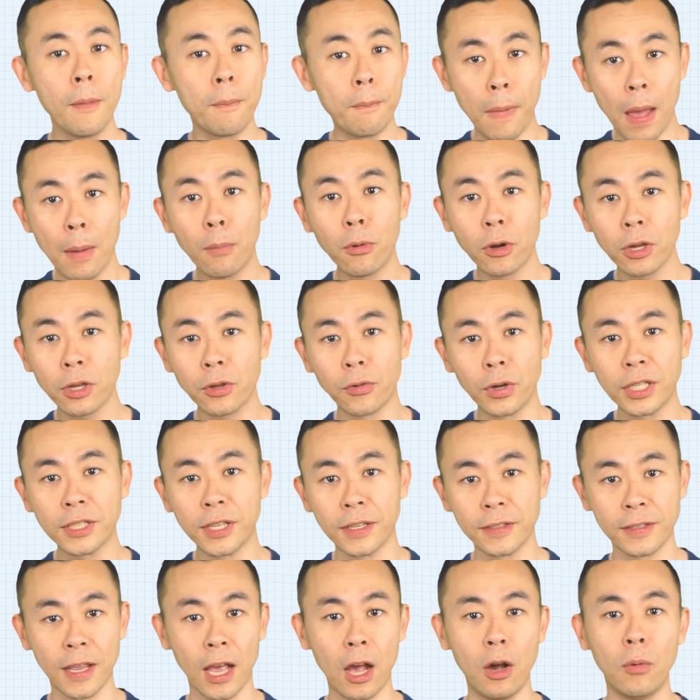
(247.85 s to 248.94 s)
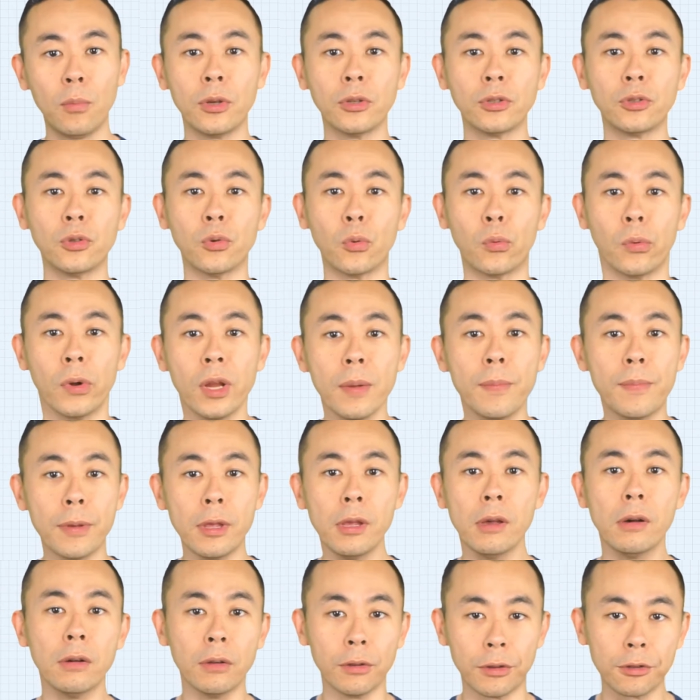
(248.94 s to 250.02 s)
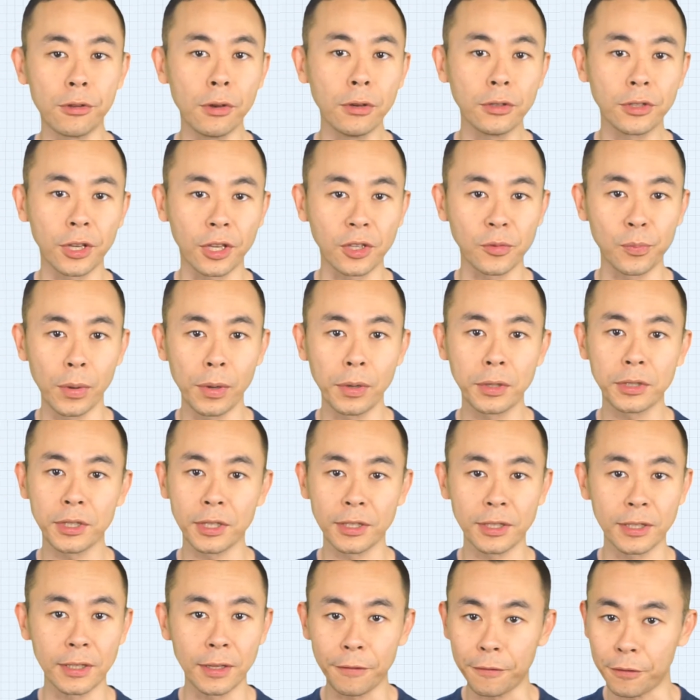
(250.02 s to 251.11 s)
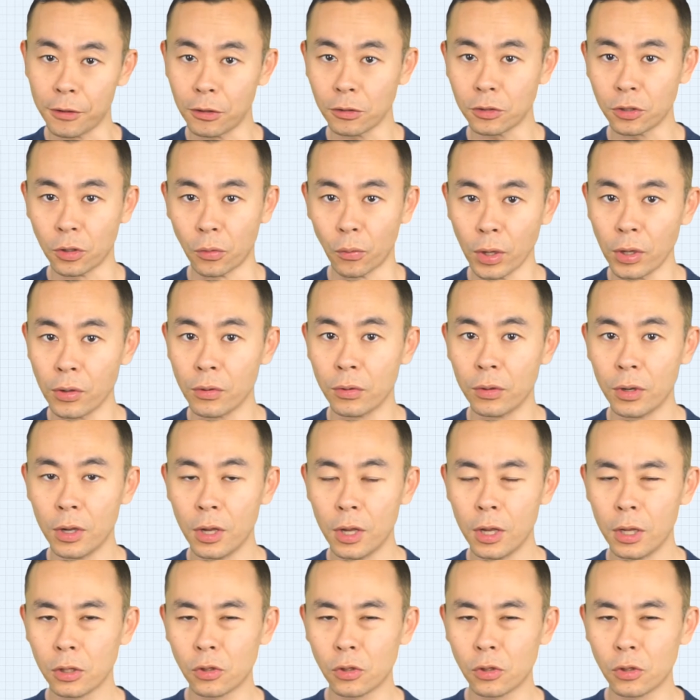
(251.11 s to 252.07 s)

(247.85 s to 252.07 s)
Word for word: Memory traces help you to rebuild those experiences in the future when you